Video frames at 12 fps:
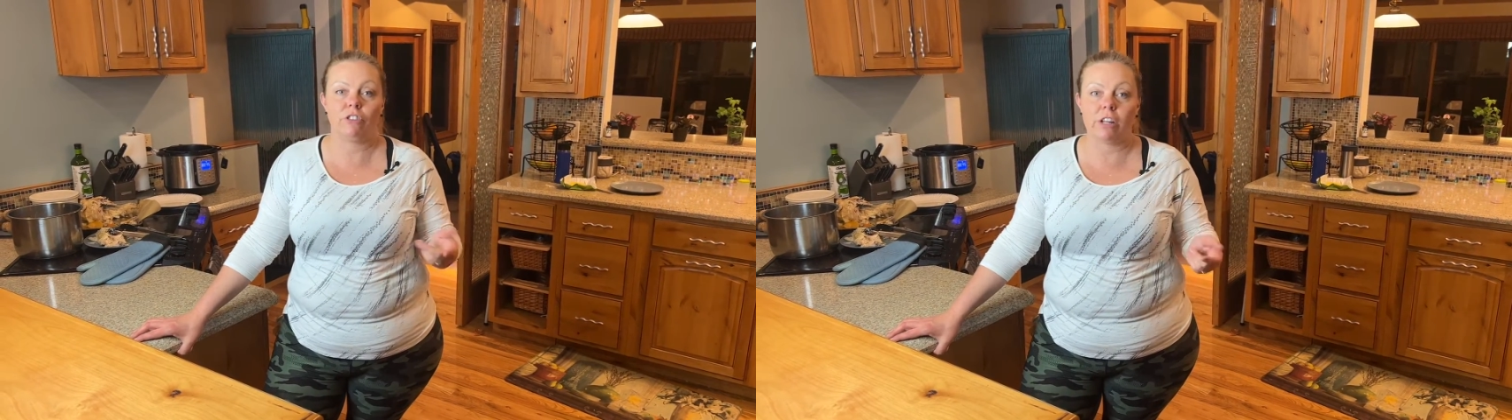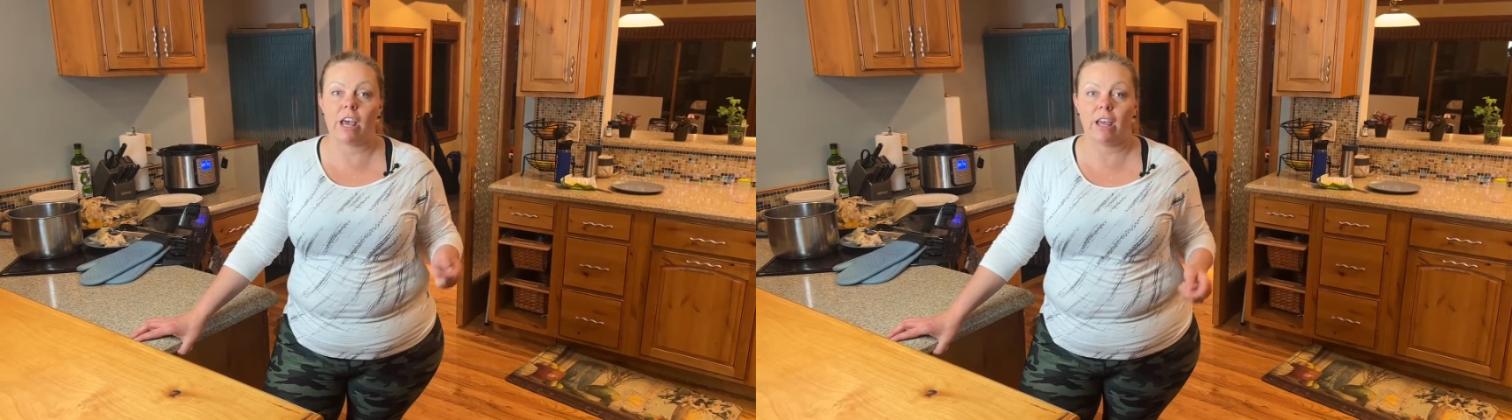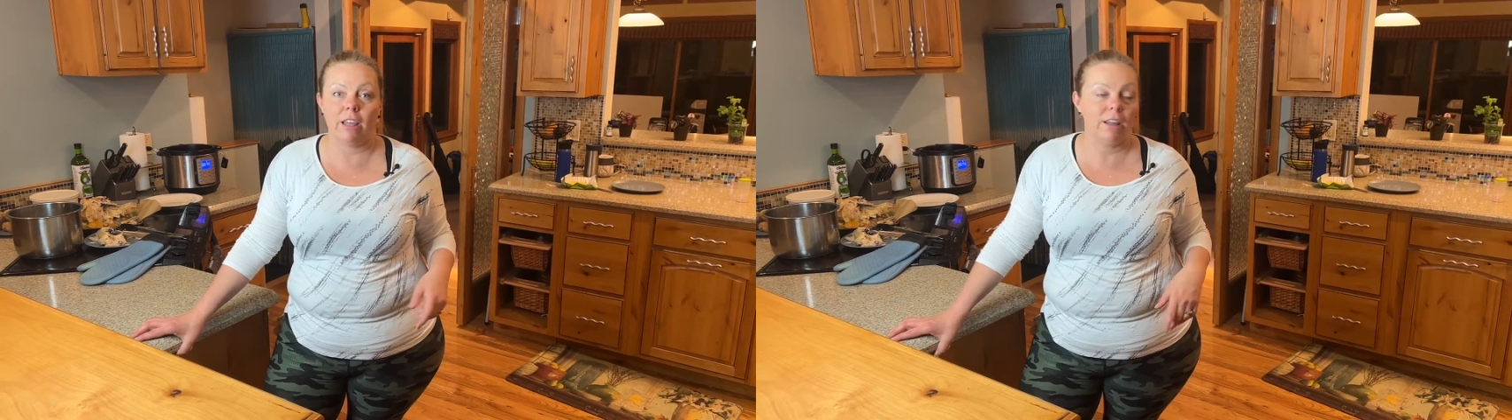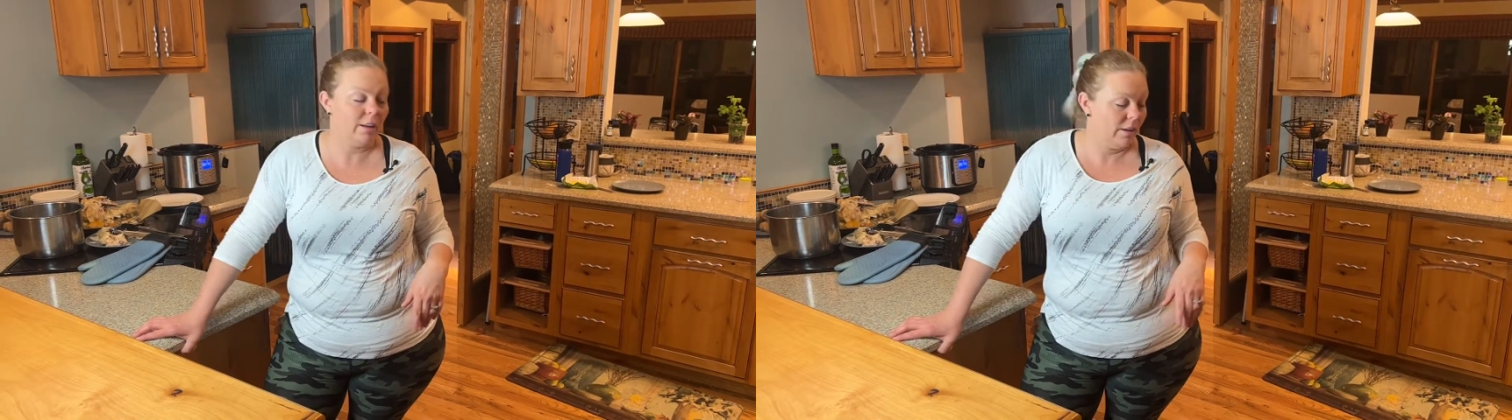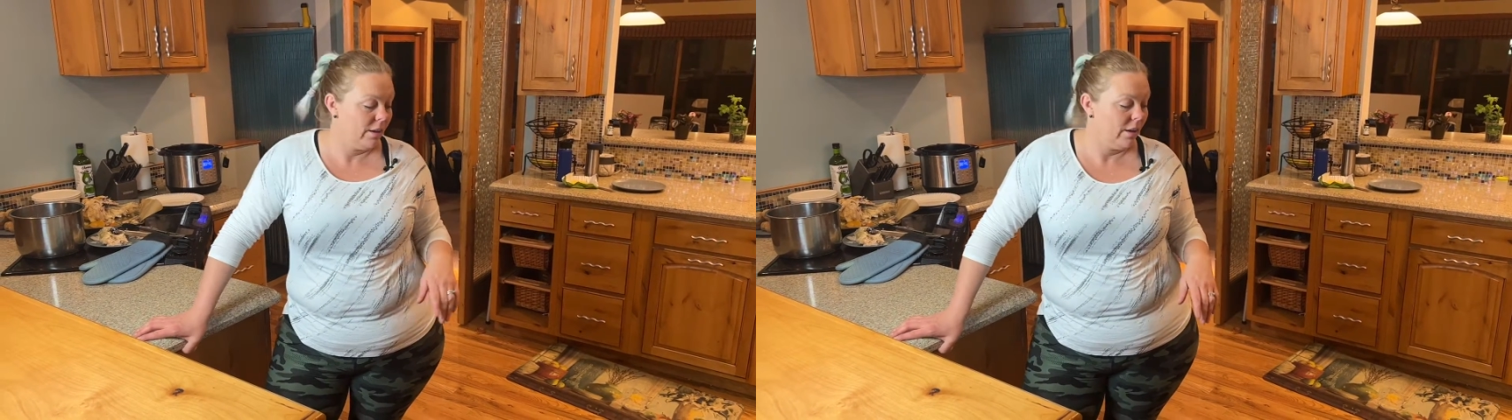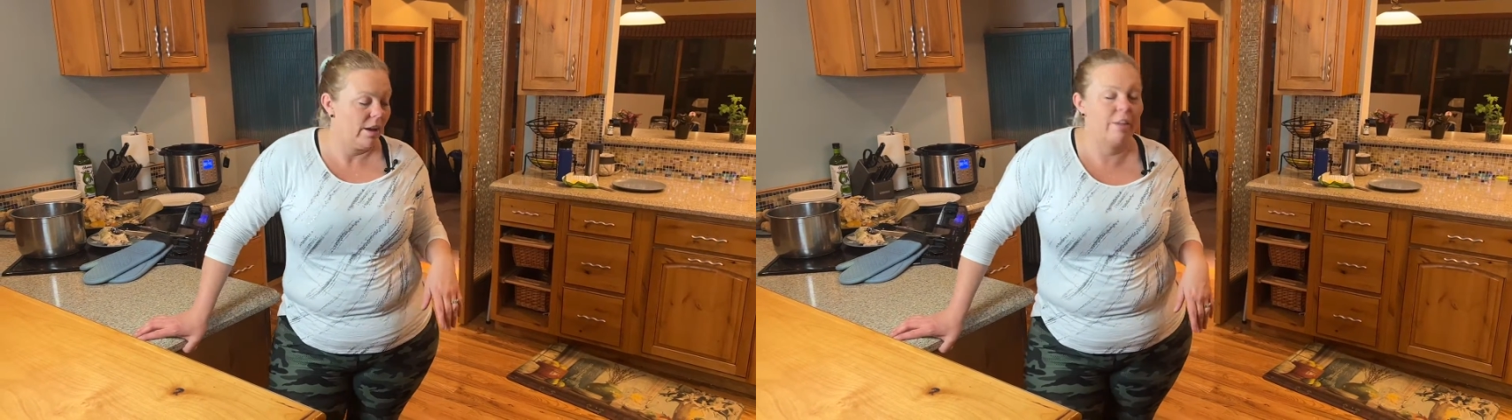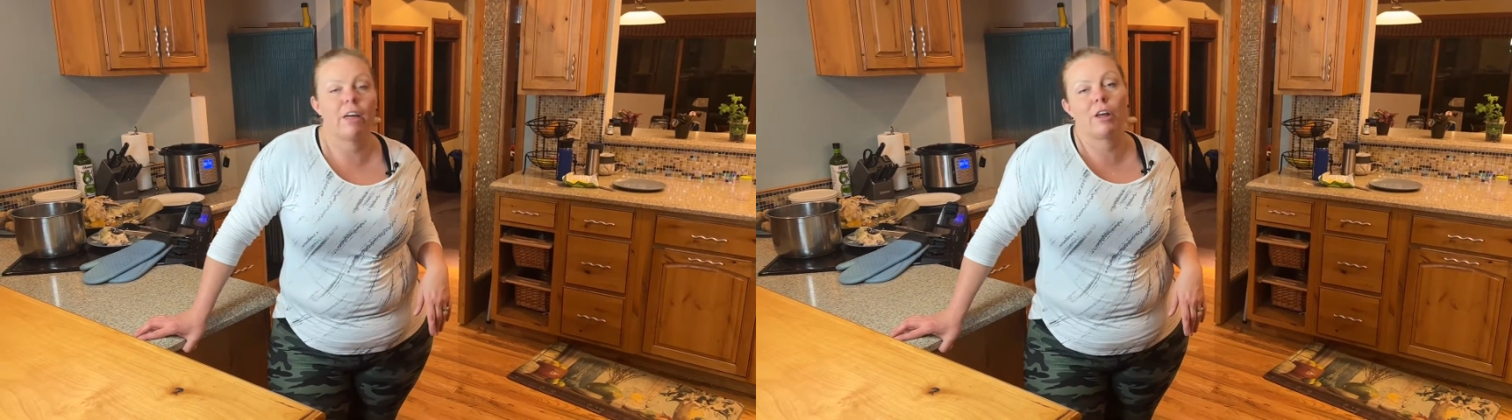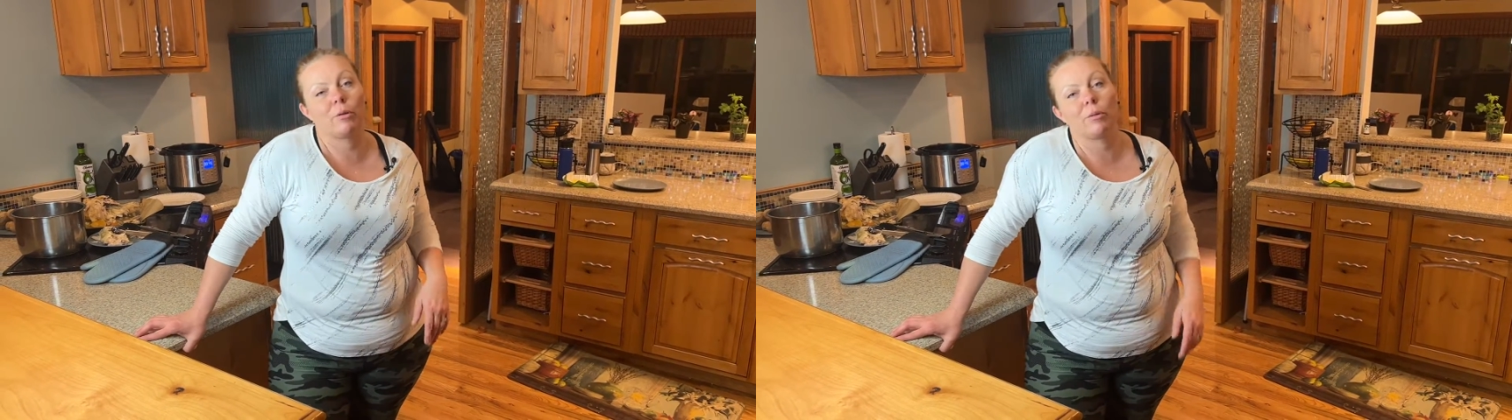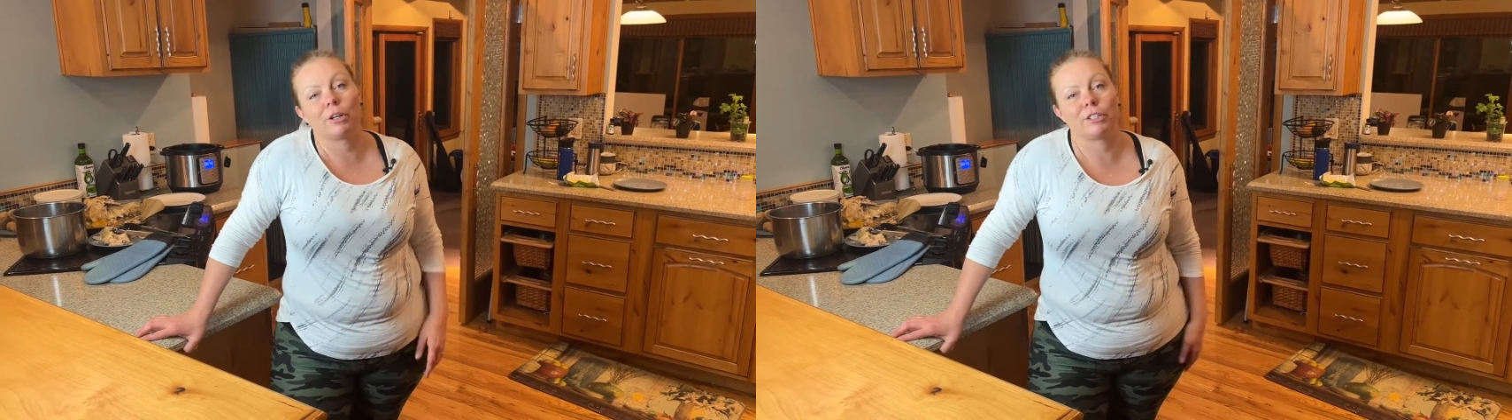day, and
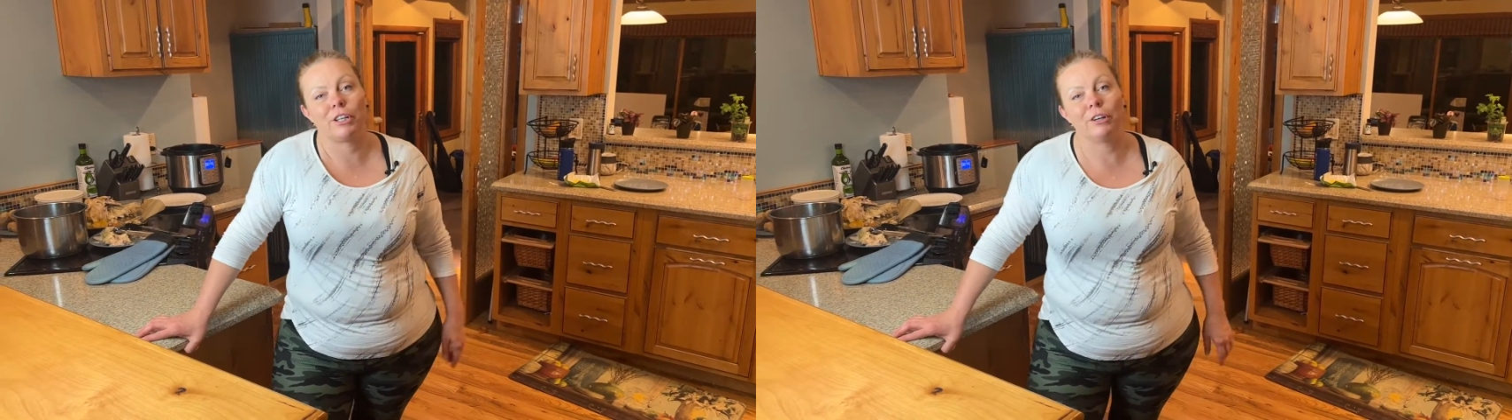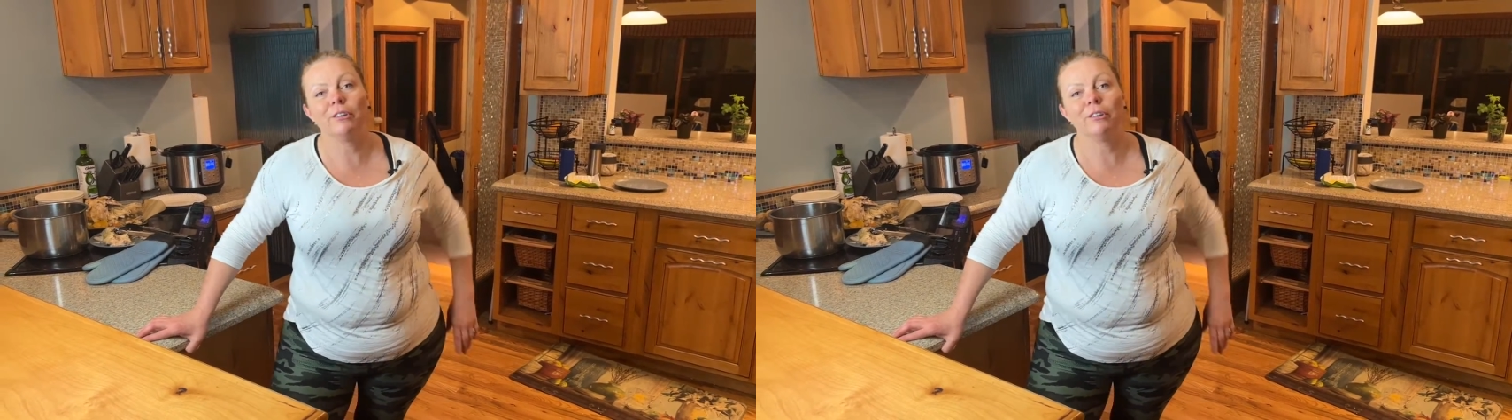that'll work too.